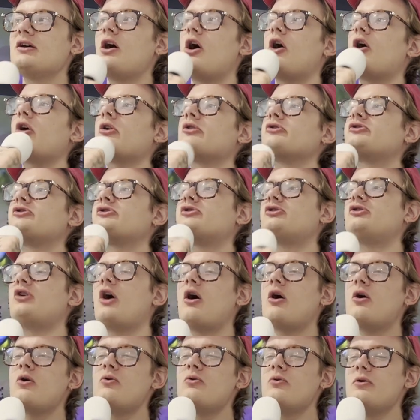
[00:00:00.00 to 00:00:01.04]
are
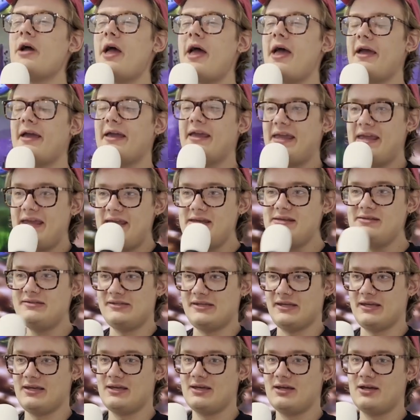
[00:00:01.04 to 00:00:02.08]
so
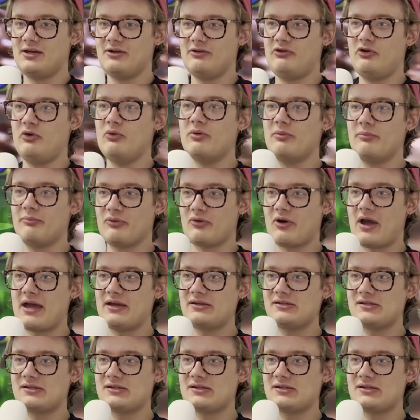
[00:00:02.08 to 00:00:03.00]
easy to impress.